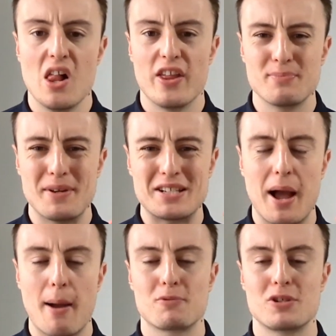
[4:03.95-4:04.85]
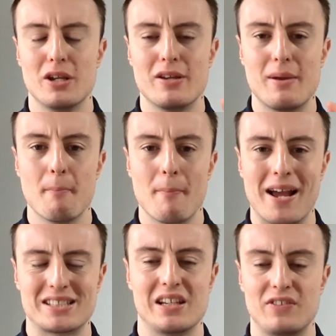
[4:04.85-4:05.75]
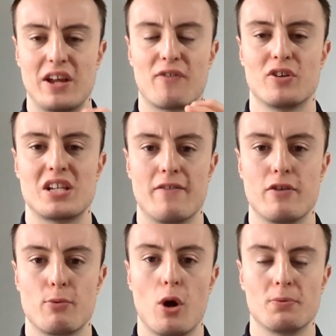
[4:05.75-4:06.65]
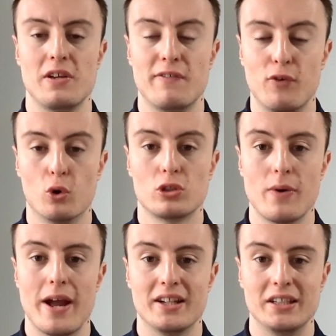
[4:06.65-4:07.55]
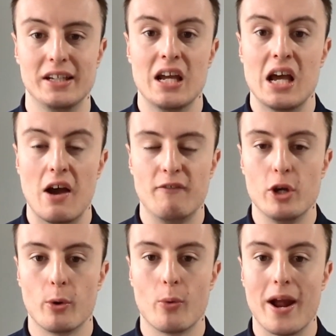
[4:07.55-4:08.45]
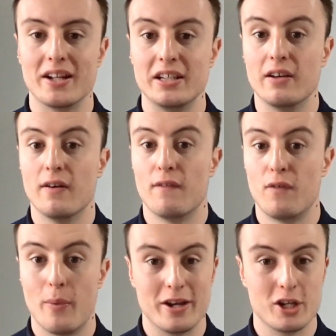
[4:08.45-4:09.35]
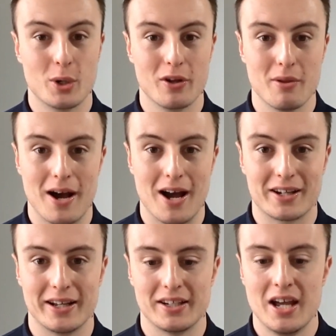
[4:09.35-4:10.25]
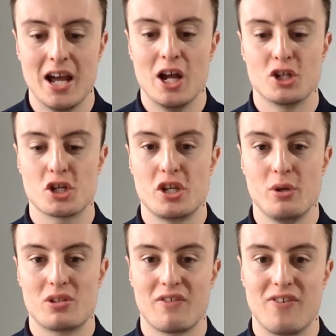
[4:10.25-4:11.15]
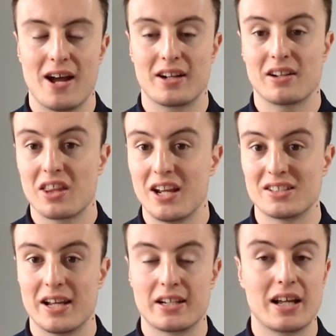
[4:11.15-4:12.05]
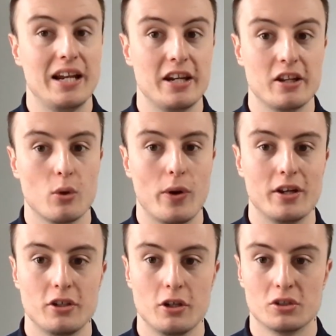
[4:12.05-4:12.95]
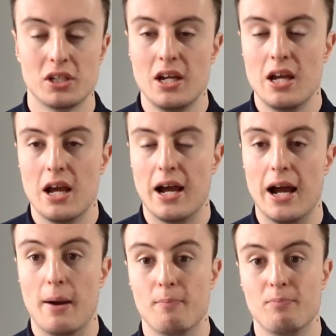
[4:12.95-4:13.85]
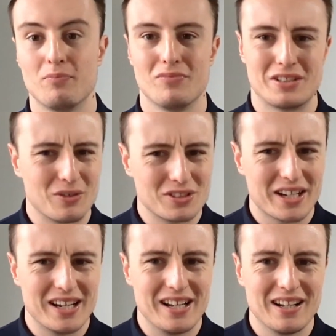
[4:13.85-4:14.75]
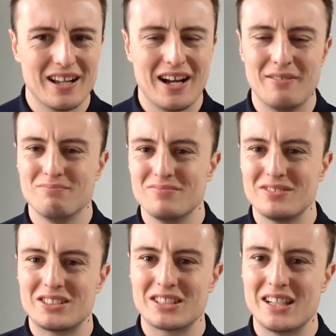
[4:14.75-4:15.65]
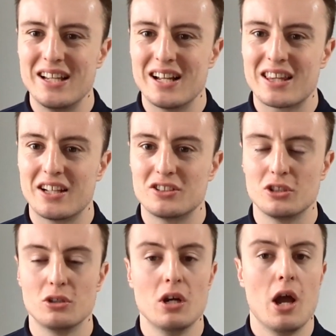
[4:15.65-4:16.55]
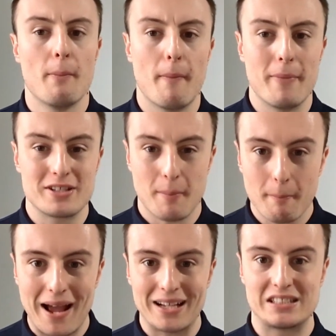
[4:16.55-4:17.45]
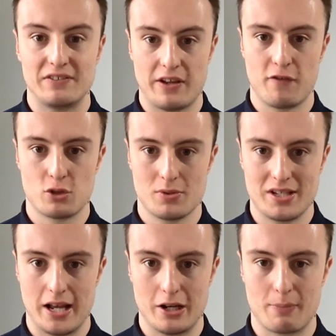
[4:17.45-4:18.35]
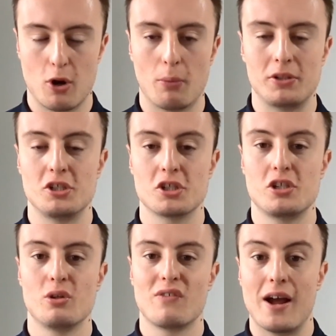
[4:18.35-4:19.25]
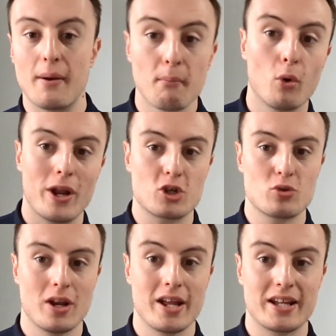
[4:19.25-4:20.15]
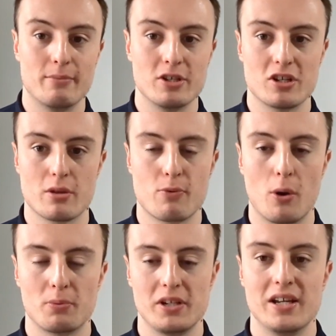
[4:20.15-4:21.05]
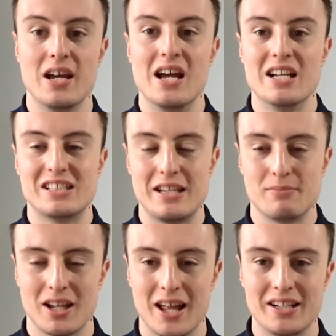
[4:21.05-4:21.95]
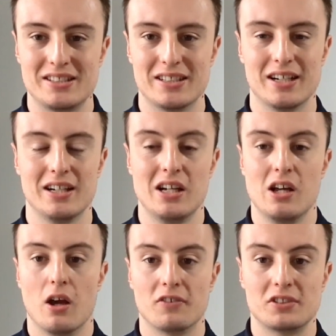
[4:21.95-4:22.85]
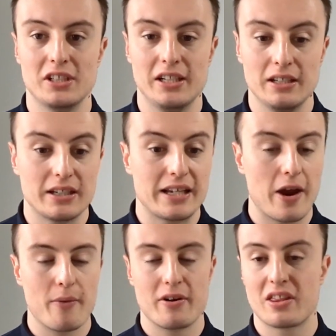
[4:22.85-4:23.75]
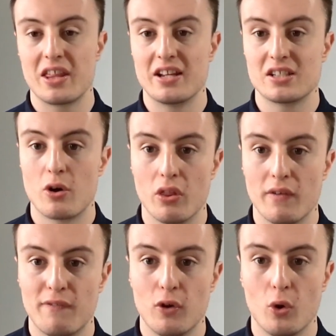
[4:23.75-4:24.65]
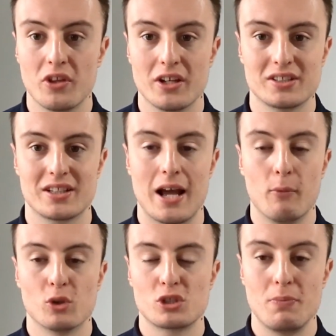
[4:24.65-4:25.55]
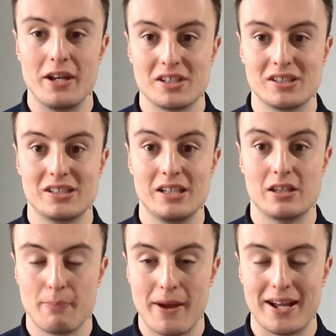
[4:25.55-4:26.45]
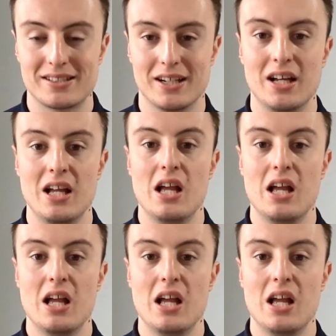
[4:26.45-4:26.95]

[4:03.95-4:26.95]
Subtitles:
This makes an absolutely massive difference having your property photo ready and viewing ready for when you're going on the market. Just due to the fact, things like cleaning the windows, sounds like a little, just a little thing to do, but makes a massive difference when selling your property. Just due to the fact, more natural light comes into the property, seems lighter, obviously getting rid of things that are on the floor and things like that, more spacing, see, the better.